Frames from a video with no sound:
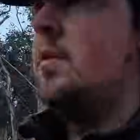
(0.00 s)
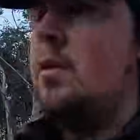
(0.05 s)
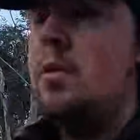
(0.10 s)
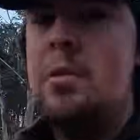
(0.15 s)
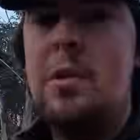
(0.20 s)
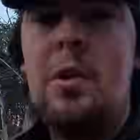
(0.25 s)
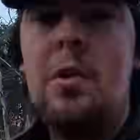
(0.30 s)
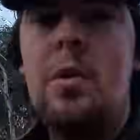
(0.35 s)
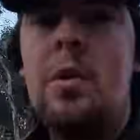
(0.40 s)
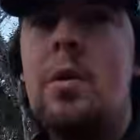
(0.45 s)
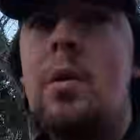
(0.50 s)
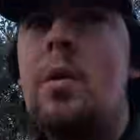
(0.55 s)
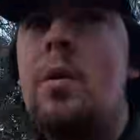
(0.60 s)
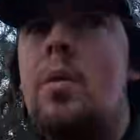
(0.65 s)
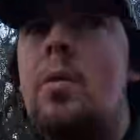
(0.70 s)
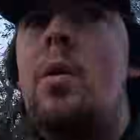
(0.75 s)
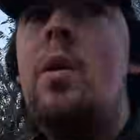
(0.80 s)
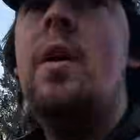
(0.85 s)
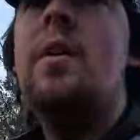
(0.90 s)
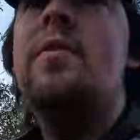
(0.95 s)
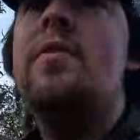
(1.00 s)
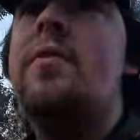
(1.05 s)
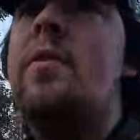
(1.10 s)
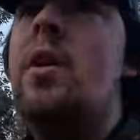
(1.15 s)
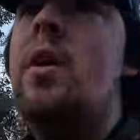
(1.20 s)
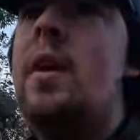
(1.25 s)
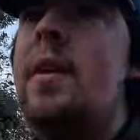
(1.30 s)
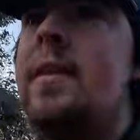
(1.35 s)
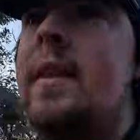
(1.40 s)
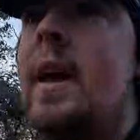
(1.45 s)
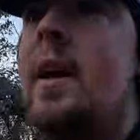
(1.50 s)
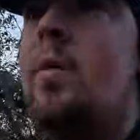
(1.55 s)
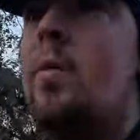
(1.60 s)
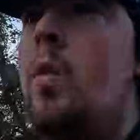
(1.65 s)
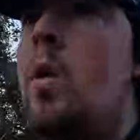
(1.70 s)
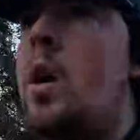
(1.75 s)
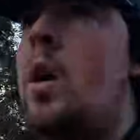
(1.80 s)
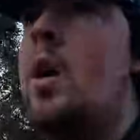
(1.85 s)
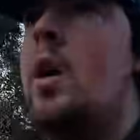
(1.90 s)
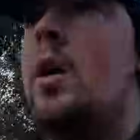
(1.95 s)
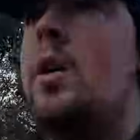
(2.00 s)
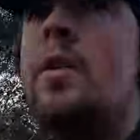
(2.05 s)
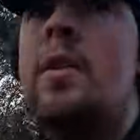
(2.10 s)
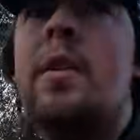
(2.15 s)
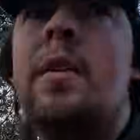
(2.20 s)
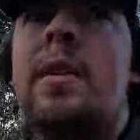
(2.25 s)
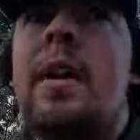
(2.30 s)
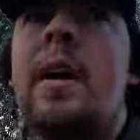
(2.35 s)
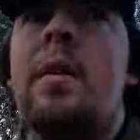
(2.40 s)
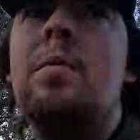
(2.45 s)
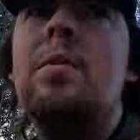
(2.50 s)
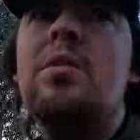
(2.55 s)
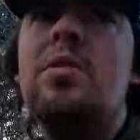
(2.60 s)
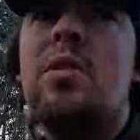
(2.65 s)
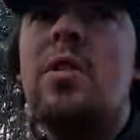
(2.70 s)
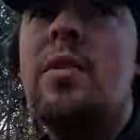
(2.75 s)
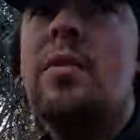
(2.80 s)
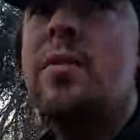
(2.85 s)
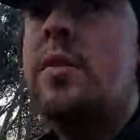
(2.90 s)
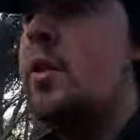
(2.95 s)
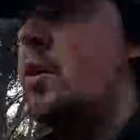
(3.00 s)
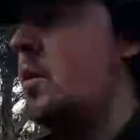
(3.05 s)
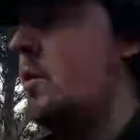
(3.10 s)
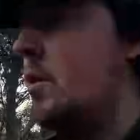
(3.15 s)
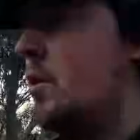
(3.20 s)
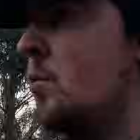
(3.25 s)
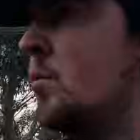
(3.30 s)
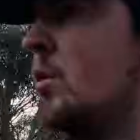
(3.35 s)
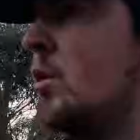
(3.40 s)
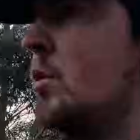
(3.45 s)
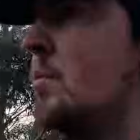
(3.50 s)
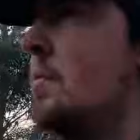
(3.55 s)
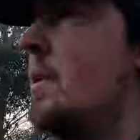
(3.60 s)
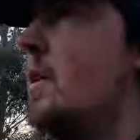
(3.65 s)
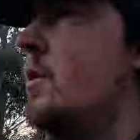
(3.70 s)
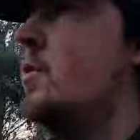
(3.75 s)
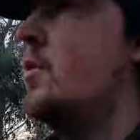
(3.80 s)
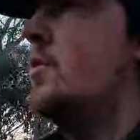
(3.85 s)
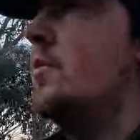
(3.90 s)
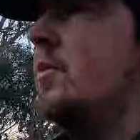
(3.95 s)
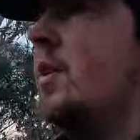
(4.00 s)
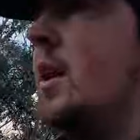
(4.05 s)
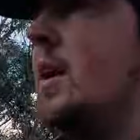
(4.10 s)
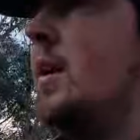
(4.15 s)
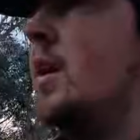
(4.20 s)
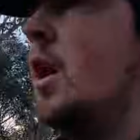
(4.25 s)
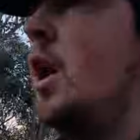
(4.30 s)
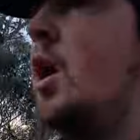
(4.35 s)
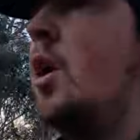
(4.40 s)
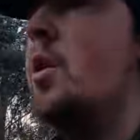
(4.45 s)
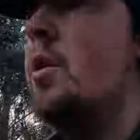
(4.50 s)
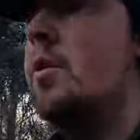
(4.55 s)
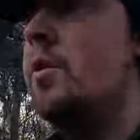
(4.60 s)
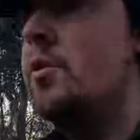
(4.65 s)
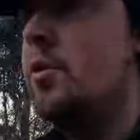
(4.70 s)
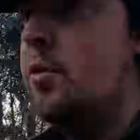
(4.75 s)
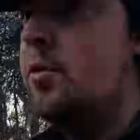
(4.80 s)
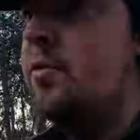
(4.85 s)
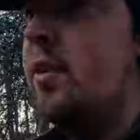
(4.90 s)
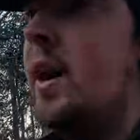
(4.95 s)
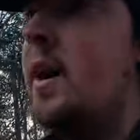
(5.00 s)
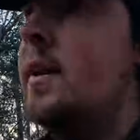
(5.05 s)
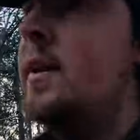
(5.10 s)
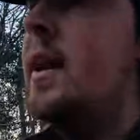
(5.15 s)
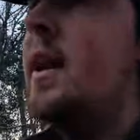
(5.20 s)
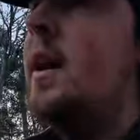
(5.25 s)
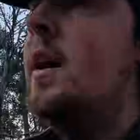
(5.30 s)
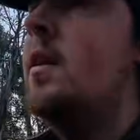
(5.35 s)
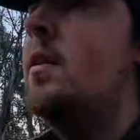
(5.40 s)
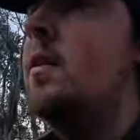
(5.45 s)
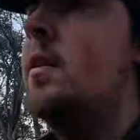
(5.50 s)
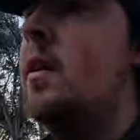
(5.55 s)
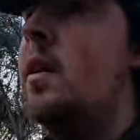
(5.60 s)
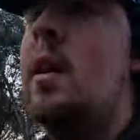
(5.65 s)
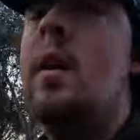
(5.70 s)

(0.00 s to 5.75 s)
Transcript: We couldn't quite find that wallow that Dad was looking for. We're a bit too far low, too far down.